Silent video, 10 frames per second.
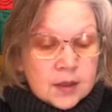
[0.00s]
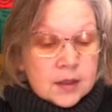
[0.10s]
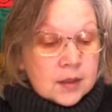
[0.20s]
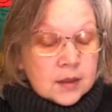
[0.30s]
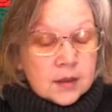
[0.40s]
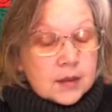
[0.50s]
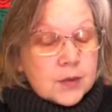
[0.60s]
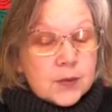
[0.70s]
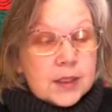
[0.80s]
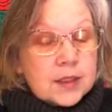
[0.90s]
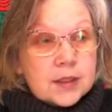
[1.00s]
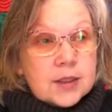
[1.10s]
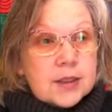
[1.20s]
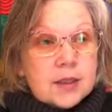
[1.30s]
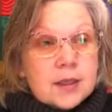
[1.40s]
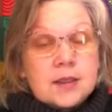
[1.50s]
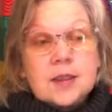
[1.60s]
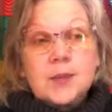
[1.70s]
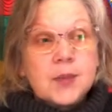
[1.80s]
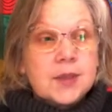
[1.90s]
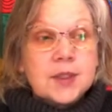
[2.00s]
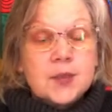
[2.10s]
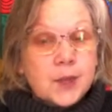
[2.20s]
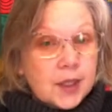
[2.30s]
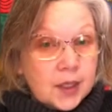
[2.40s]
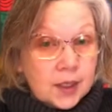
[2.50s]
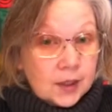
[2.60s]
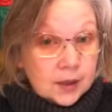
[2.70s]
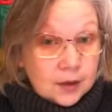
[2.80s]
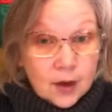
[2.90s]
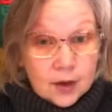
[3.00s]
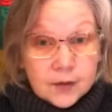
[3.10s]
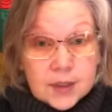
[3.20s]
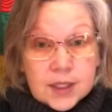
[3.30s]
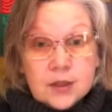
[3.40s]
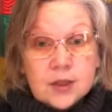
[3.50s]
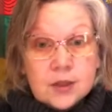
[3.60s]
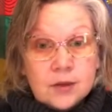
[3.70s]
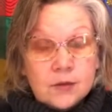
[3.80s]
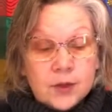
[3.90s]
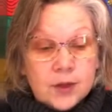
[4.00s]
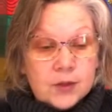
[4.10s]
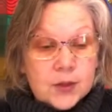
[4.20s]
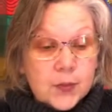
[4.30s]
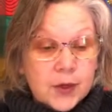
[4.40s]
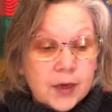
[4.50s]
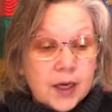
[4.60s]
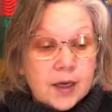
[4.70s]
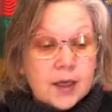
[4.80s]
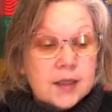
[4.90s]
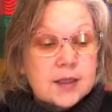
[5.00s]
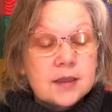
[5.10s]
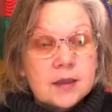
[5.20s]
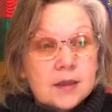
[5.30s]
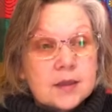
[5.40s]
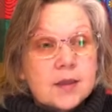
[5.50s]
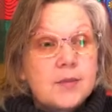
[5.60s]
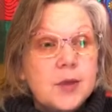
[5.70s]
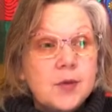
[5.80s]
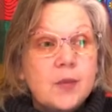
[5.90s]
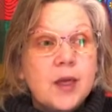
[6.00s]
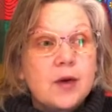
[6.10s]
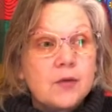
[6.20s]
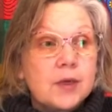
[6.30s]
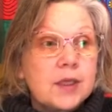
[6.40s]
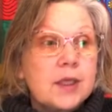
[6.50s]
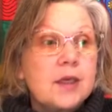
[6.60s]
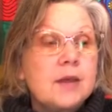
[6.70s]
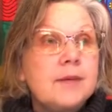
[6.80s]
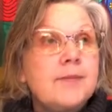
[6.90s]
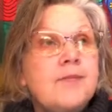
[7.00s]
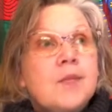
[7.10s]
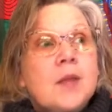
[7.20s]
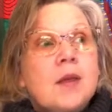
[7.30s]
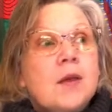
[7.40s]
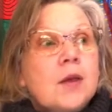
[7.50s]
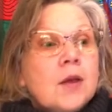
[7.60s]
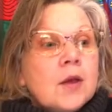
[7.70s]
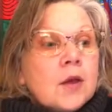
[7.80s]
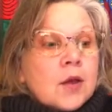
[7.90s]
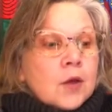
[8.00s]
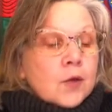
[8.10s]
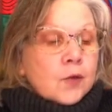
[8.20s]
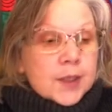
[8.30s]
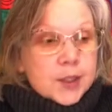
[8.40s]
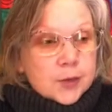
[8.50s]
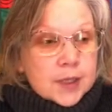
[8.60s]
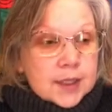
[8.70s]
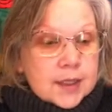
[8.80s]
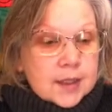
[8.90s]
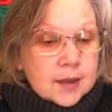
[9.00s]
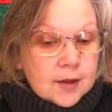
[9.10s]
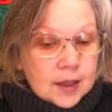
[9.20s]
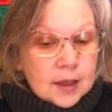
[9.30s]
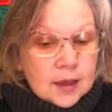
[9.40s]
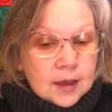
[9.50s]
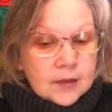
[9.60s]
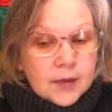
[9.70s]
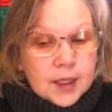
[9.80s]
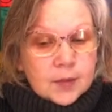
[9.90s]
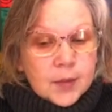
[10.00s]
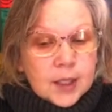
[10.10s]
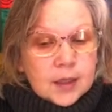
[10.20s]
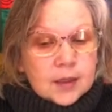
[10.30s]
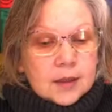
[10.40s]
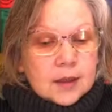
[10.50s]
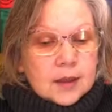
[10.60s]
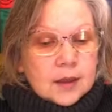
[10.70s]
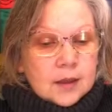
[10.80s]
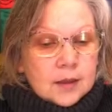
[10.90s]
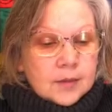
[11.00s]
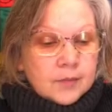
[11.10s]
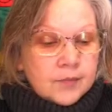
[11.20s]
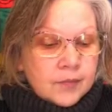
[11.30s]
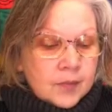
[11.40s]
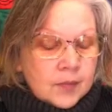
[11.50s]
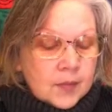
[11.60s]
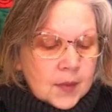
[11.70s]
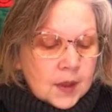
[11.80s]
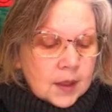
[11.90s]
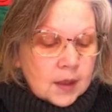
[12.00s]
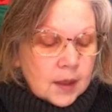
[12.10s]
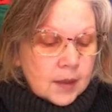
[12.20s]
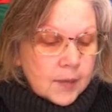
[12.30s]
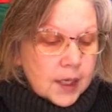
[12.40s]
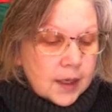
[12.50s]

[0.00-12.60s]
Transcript: It's really just as simple as being in conversation with your spirit guides. Some people make a really ritualistic thing out of it, but like